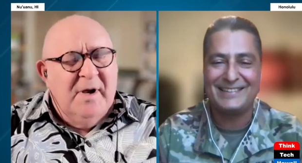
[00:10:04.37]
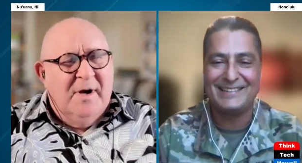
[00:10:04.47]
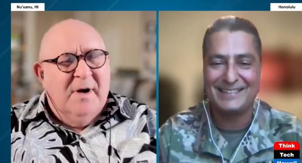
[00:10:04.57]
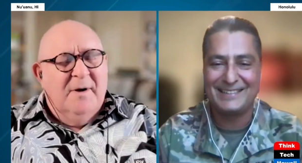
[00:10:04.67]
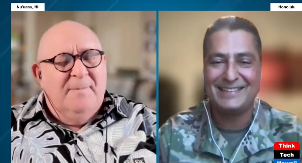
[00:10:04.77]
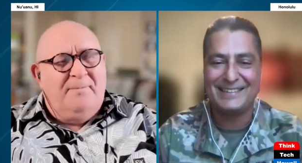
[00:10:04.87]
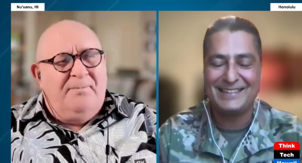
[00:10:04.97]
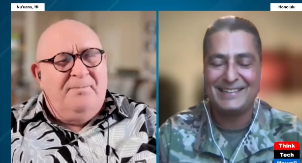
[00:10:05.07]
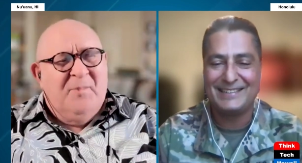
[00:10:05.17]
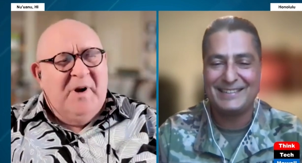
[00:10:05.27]
Speaker 1: But
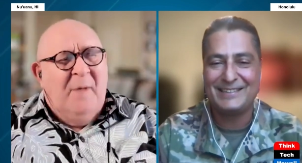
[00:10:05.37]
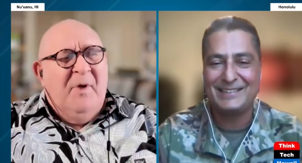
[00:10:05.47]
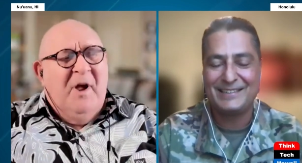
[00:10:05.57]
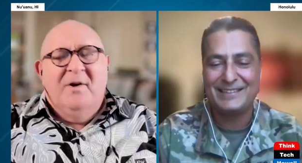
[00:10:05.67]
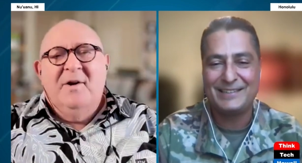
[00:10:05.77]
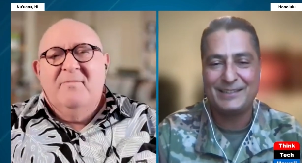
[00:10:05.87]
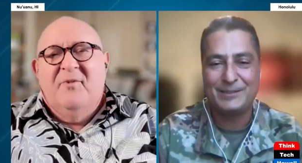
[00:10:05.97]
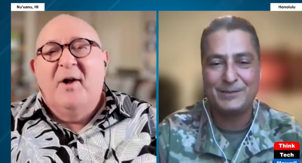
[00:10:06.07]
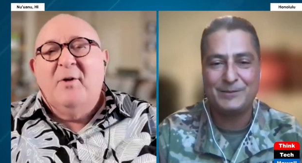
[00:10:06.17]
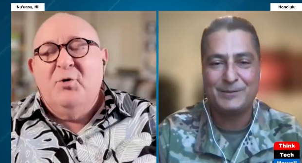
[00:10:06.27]
I'm not going
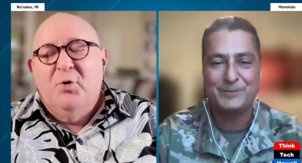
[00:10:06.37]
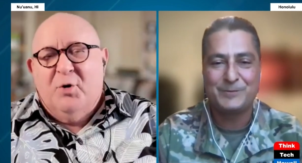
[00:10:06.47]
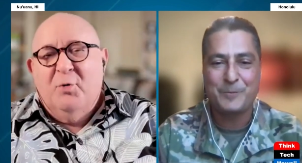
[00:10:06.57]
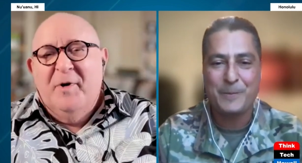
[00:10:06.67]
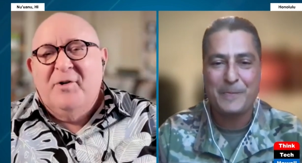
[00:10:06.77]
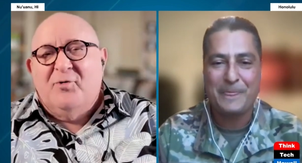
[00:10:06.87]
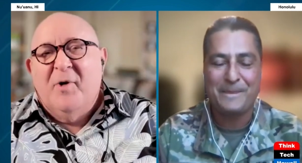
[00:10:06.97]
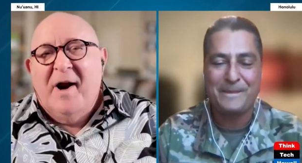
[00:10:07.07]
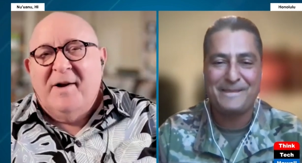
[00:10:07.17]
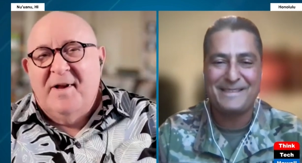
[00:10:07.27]
to follow your career
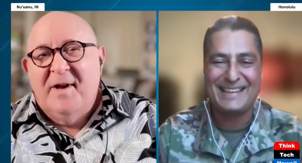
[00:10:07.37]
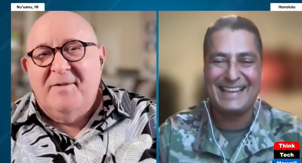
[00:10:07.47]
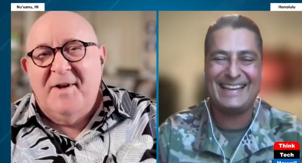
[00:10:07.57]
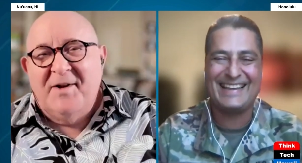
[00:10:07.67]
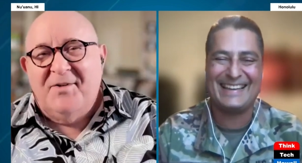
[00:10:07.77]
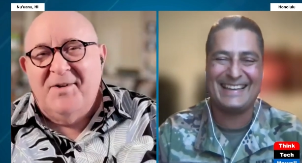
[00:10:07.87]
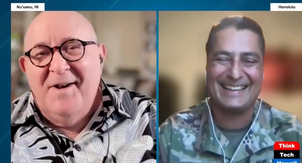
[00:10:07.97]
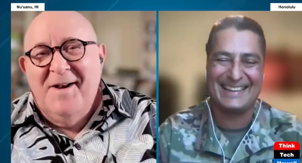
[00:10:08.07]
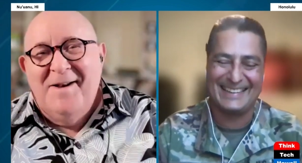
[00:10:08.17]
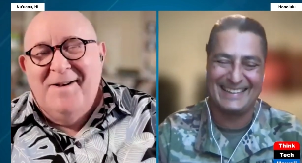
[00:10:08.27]
track. That's not
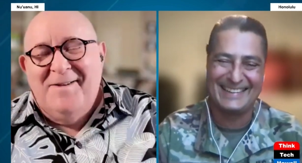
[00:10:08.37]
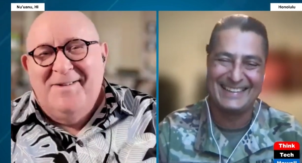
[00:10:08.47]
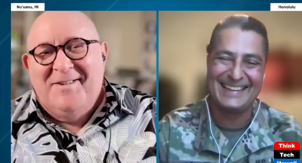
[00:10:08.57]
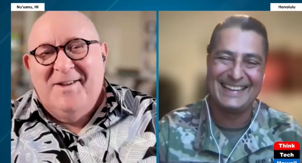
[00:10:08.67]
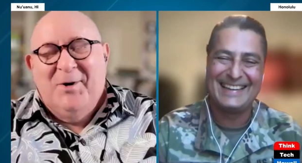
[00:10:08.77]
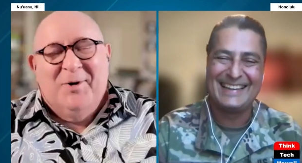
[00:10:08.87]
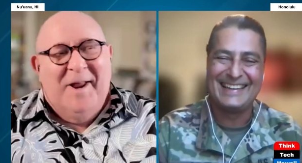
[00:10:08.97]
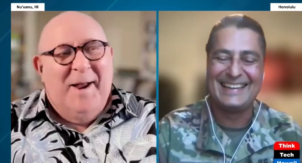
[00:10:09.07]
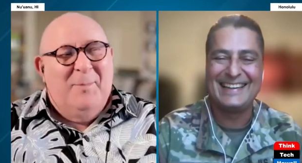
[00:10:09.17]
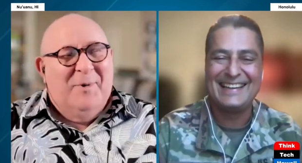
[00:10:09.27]

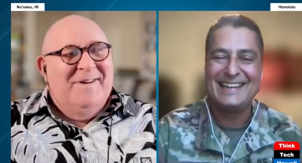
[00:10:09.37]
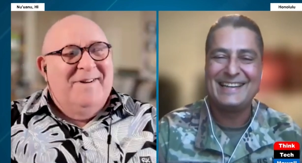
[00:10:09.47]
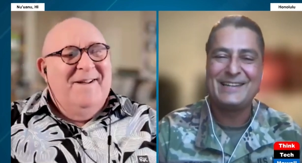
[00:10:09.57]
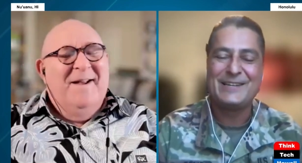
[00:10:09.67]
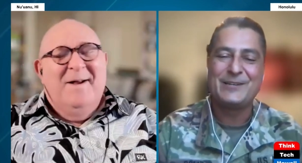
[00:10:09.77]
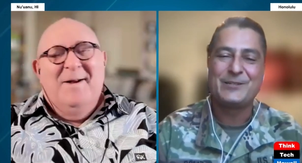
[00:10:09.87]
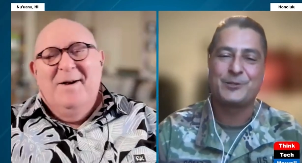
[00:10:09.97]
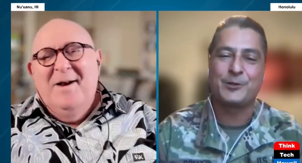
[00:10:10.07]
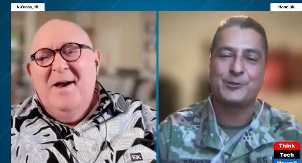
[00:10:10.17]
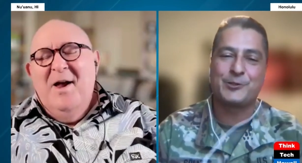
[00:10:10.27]
going to happen.
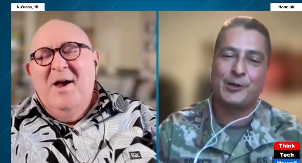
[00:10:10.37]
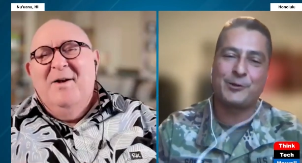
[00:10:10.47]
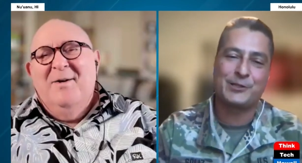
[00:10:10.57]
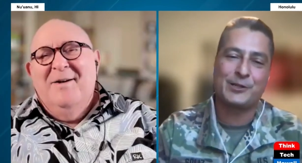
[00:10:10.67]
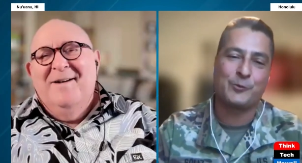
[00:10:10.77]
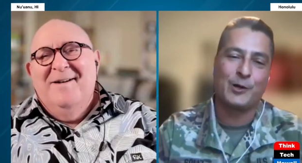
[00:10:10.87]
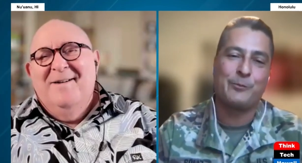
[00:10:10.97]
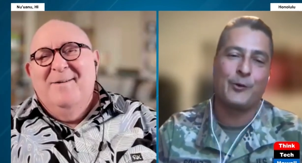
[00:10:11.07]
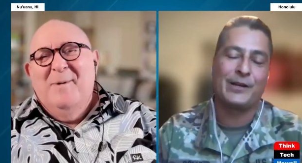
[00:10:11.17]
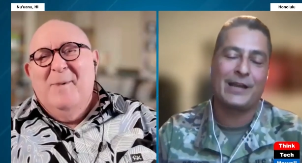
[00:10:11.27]
Speaker 2: So there's
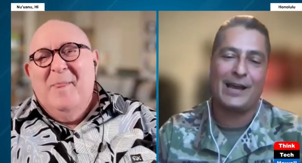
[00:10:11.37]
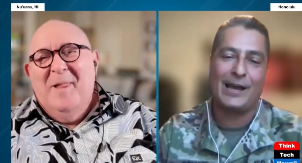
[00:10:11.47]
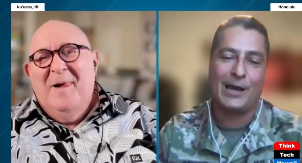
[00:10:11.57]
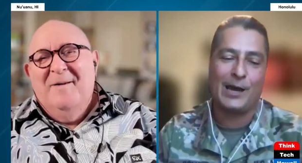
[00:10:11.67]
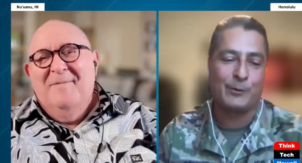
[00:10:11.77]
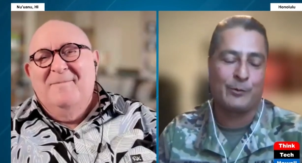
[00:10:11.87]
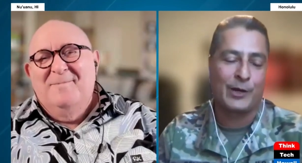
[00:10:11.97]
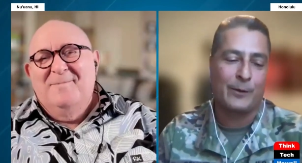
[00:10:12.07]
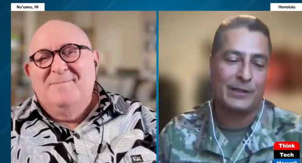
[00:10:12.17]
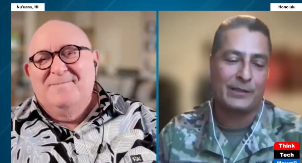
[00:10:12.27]
one point I would
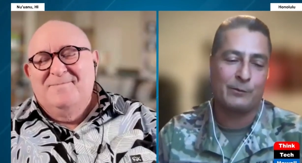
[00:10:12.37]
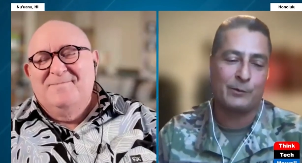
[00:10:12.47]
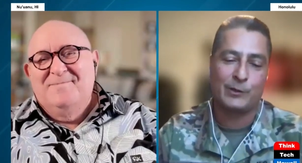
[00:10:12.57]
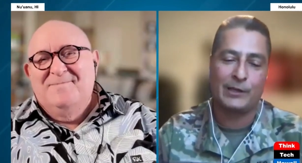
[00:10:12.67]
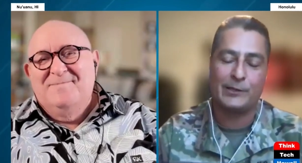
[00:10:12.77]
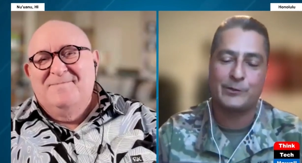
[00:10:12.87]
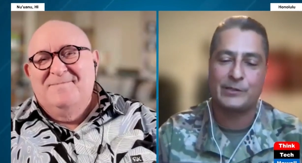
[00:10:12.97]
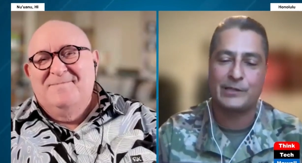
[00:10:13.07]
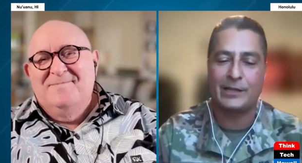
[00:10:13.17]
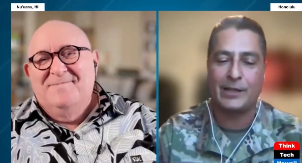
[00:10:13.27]
bring up. It was really
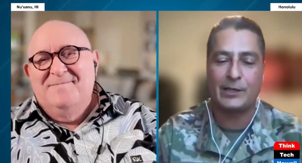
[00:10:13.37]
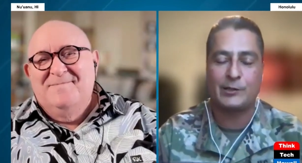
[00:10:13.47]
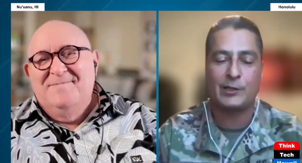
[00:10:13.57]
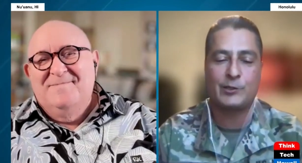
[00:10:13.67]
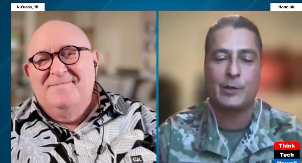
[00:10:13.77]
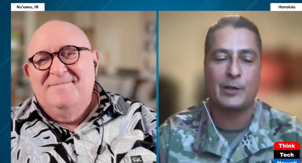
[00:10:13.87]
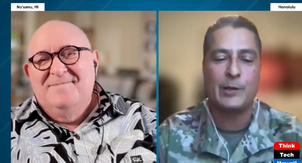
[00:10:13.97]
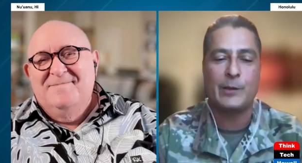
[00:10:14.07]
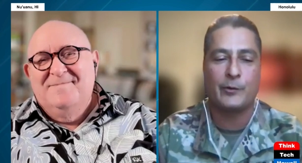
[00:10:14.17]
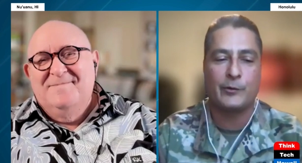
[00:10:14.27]
interesting, and not too
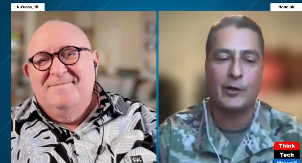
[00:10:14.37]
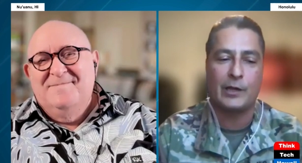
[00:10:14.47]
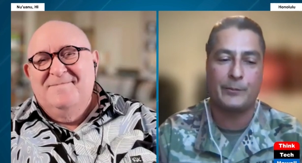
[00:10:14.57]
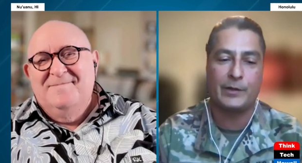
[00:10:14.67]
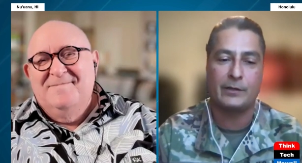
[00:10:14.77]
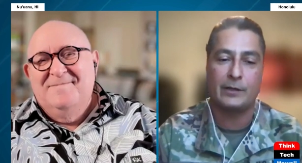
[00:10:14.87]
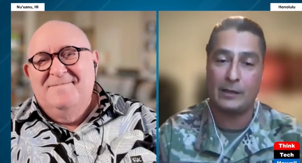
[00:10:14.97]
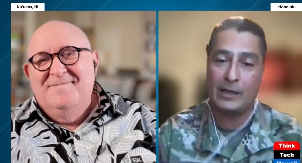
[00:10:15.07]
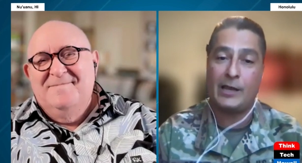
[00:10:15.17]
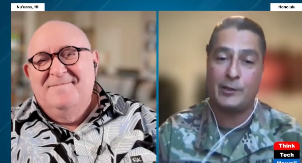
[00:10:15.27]
many people know that. But
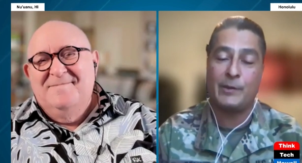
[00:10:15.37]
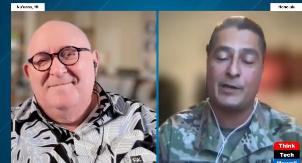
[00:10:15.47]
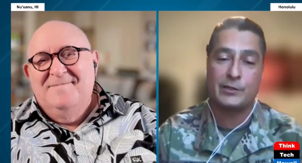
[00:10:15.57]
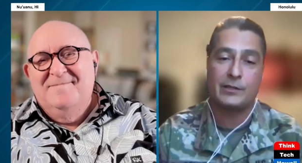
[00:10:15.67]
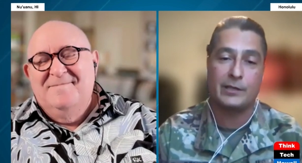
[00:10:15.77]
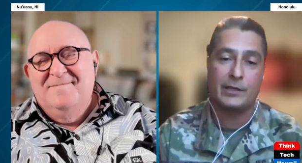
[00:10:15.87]
you mentioned